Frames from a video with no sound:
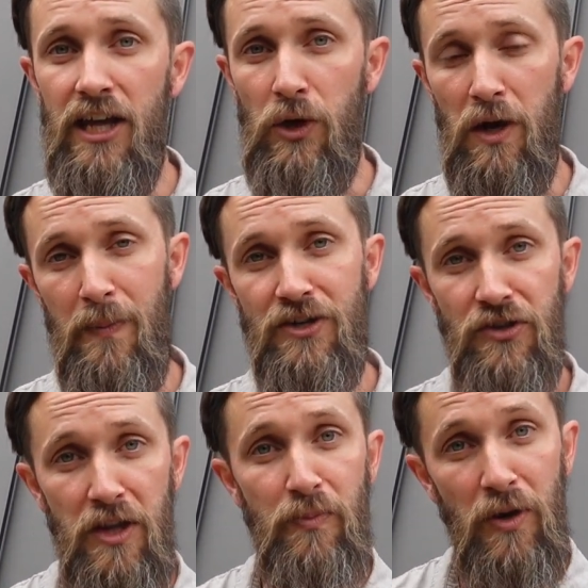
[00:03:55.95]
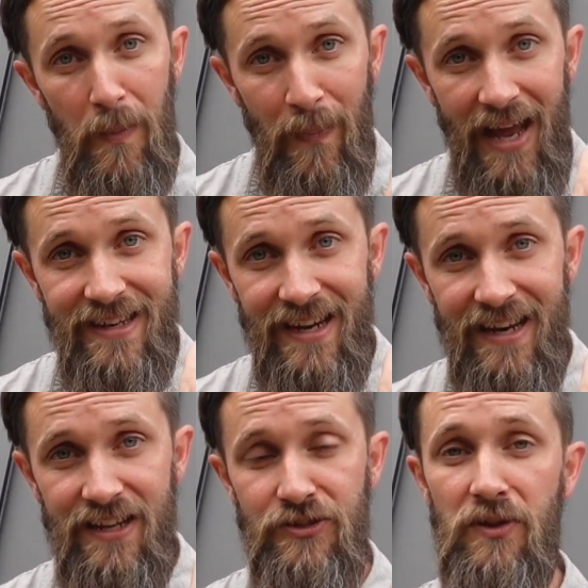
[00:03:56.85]
You wanna make sure that you put a bend
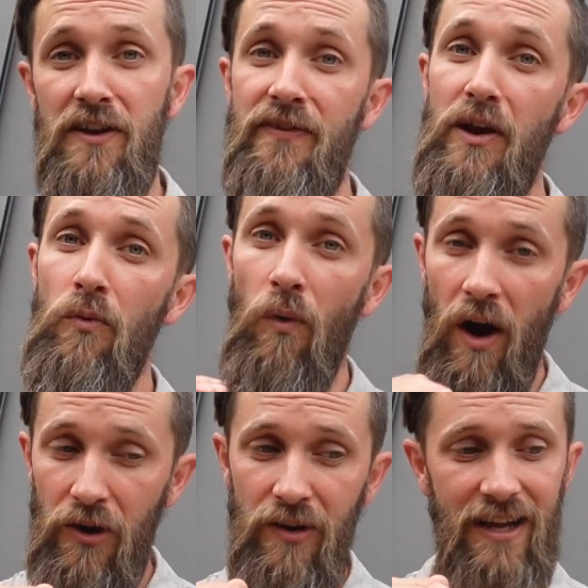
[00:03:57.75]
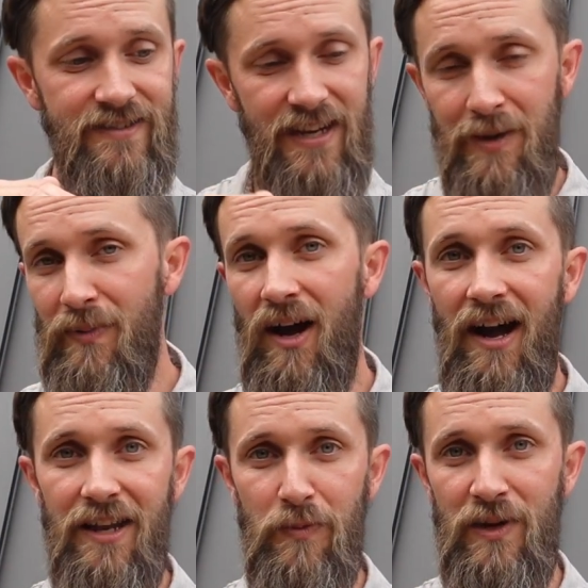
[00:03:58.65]
in it so that if any water gets in
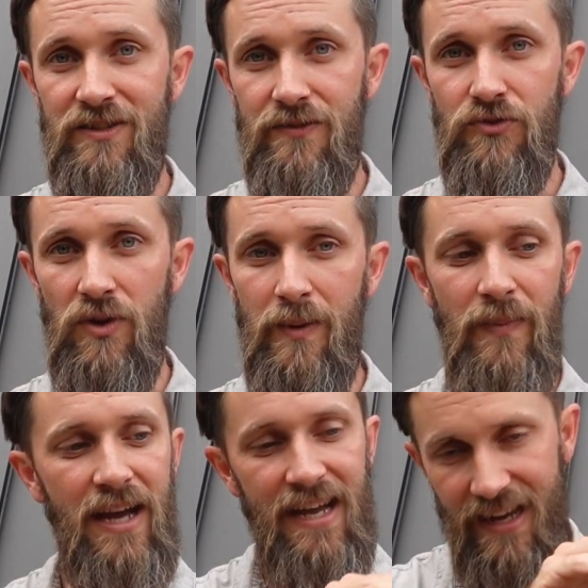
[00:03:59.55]
behind the piece of trim,